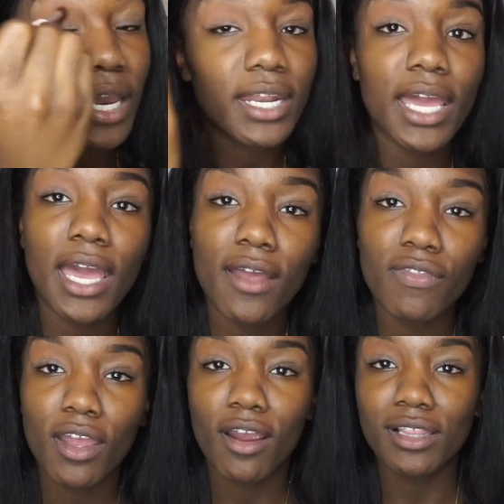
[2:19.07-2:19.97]
Rihanna have,
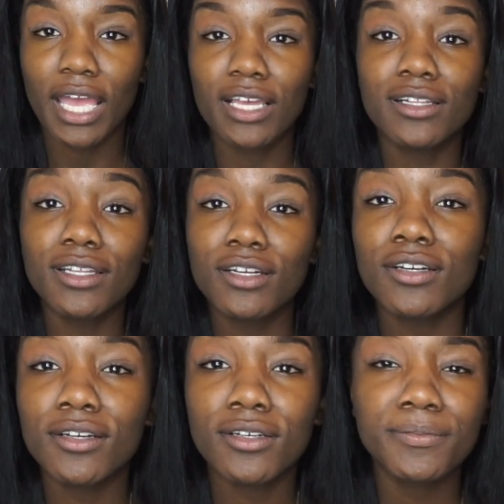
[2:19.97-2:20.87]
they are like
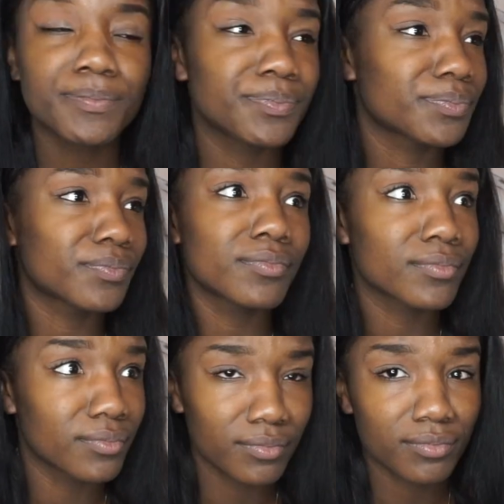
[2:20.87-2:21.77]
glitter
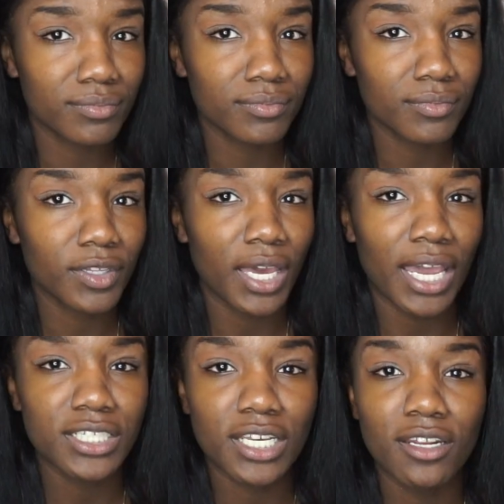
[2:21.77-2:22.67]

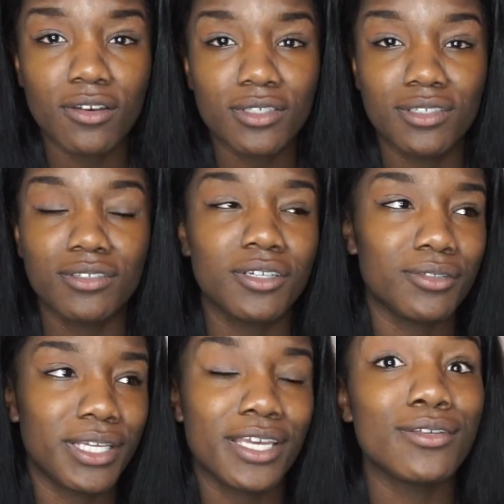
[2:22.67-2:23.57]
eyeshadows. And you know,
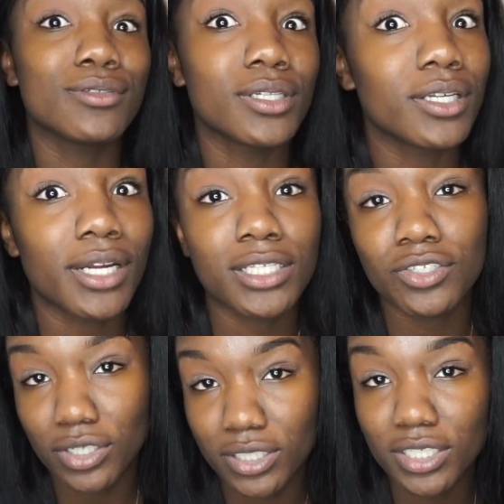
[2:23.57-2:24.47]
you can't use glitter as a
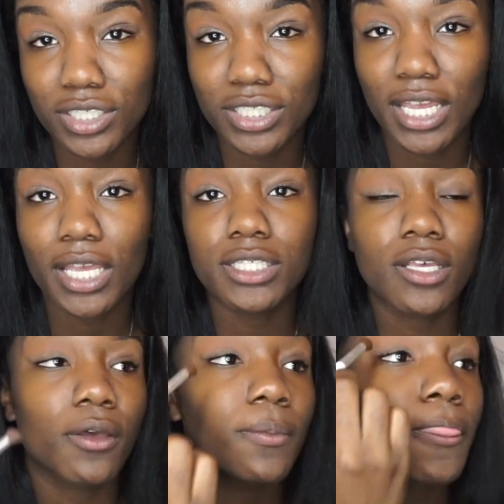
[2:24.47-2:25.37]
transition shade.
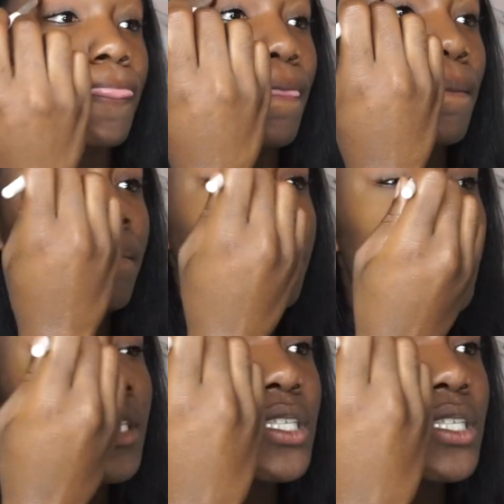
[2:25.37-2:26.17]
So this